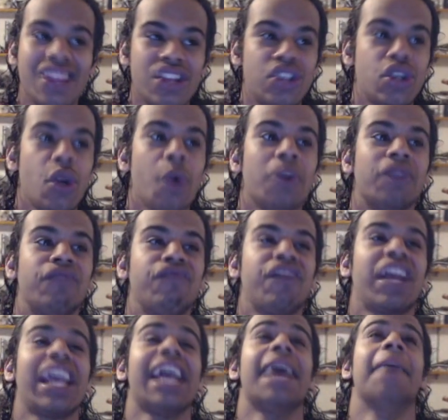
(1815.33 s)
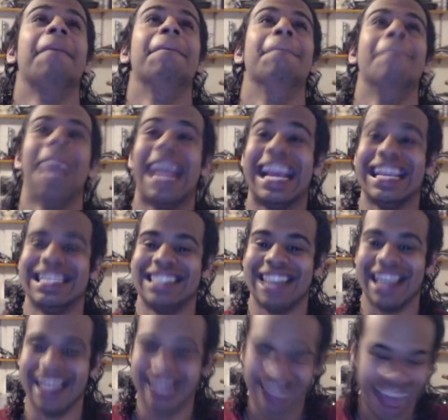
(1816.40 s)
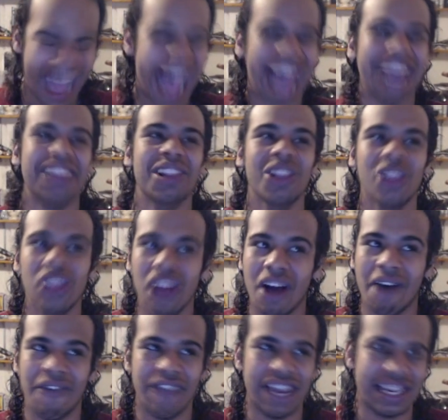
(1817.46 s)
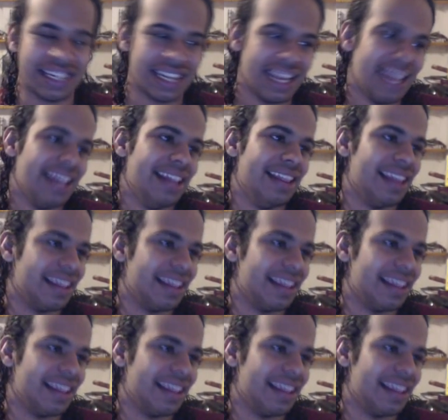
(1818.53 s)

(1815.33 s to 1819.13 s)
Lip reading: This show is freaking amazing. I love it.